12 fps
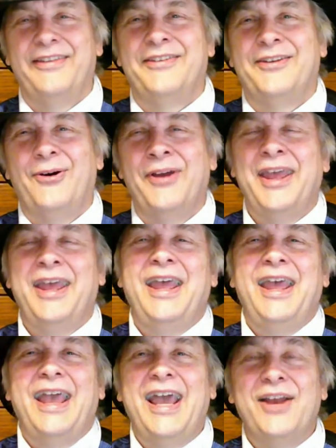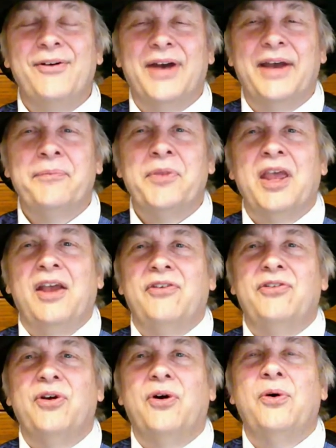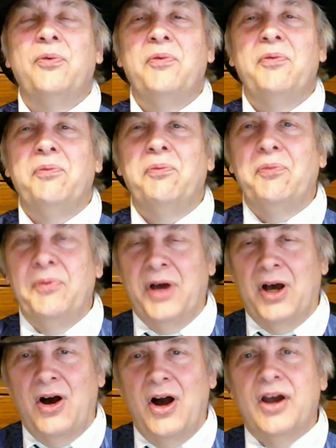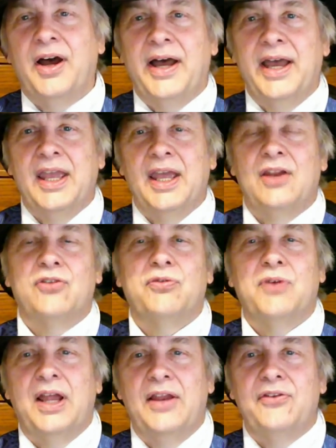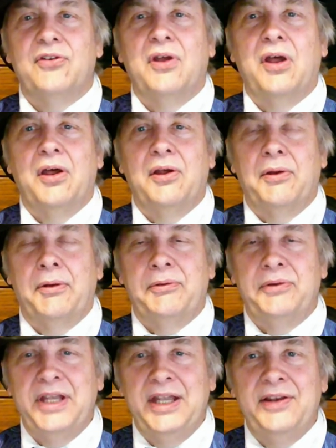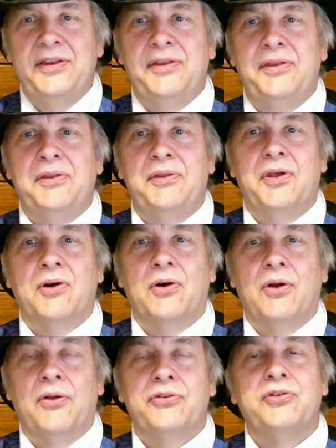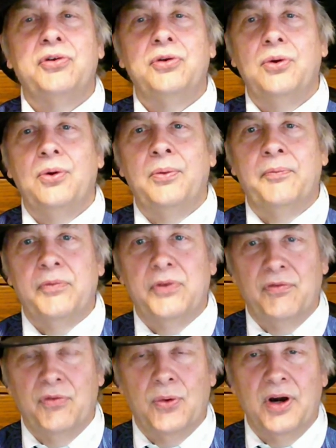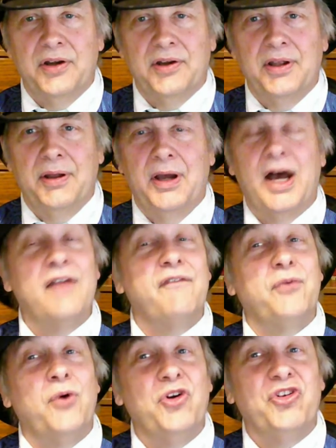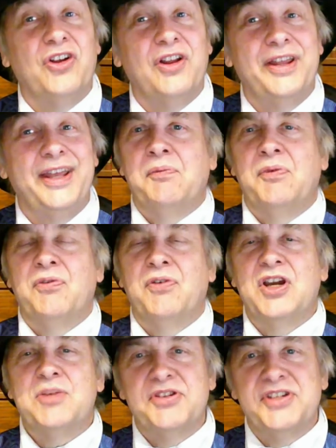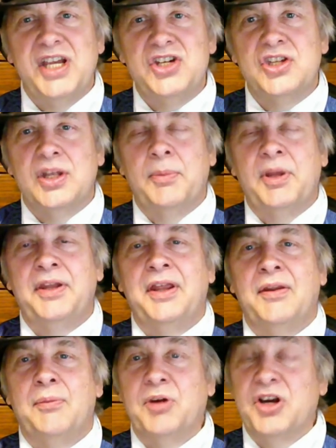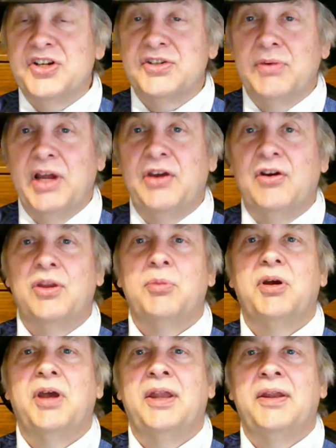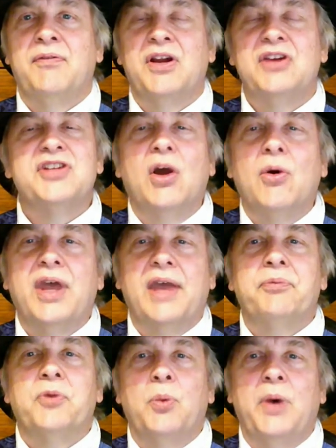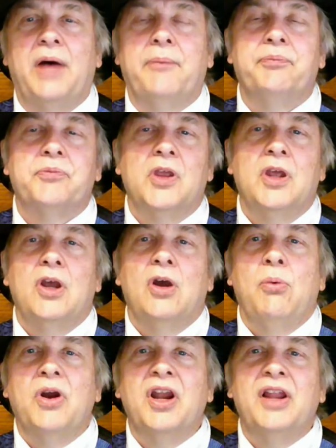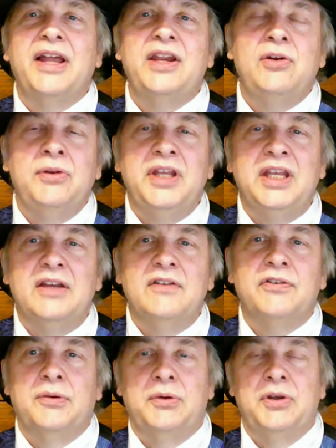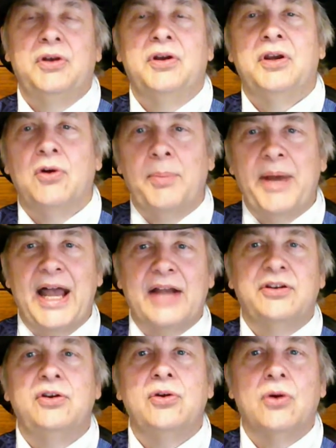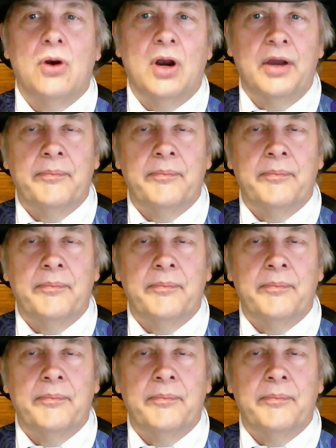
so anyway, so uh, Hawkeye and his friends lead the girls to the fort. Unfortunately, the French besiege them and, and the British surrender and the, and the French say, okay, well, we're going to let you leave. You can go back to New York